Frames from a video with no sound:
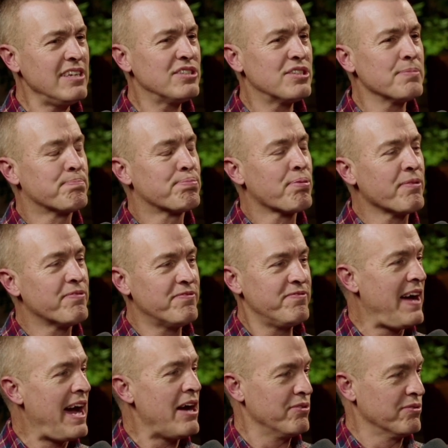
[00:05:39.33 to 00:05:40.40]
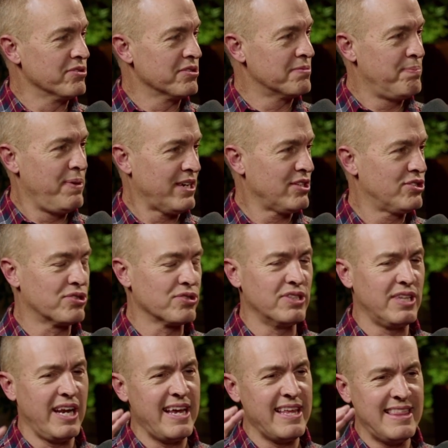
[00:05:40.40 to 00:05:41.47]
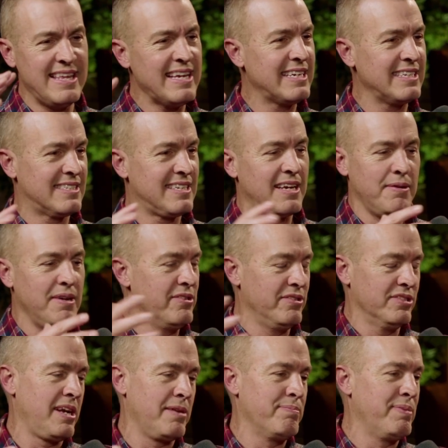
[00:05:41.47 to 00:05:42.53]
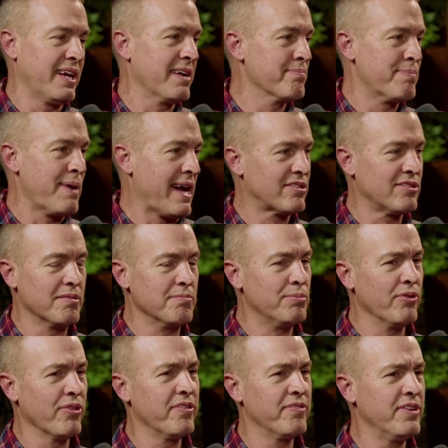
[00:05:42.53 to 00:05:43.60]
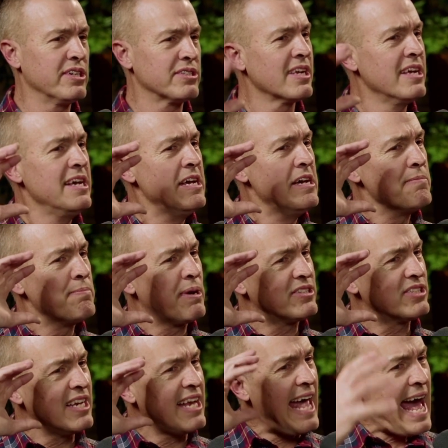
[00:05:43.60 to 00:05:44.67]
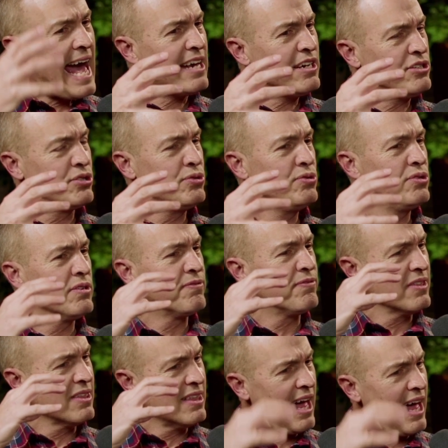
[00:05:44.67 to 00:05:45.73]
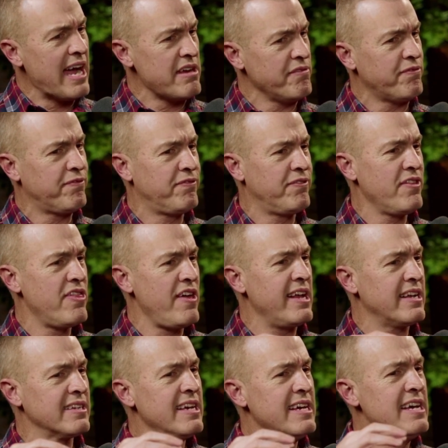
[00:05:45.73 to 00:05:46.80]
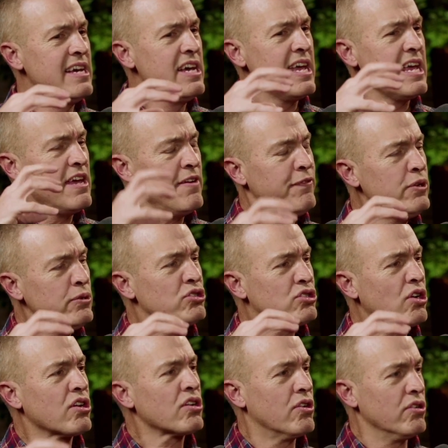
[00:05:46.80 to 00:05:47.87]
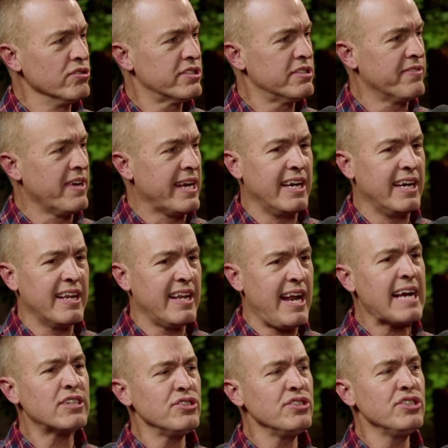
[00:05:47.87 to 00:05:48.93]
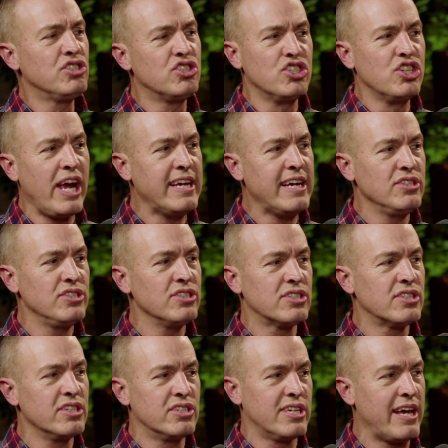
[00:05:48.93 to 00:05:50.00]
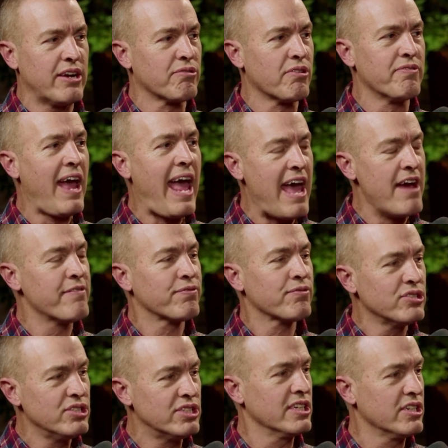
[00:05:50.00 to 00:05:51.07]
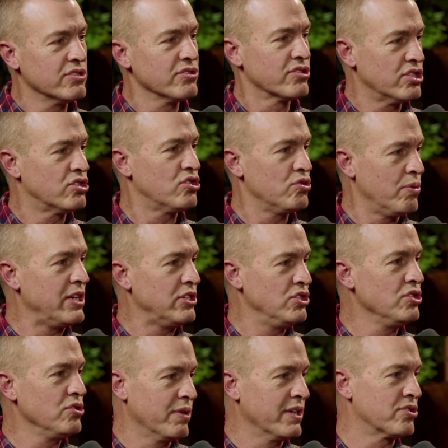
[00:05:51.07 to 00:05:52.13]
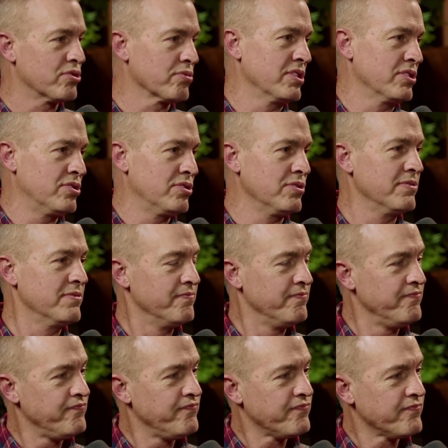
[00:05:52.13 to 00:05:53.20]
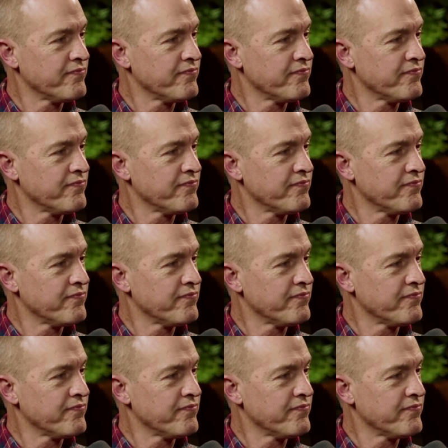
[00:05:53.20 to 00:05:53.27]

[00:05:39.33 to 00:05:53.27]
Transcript: a profound picture that I think has had a, you know, it's had a big impact on both of us, but it's an attitude of life that if you start cultivating it, it actually changes the tenor of every single situation you enter into. It's so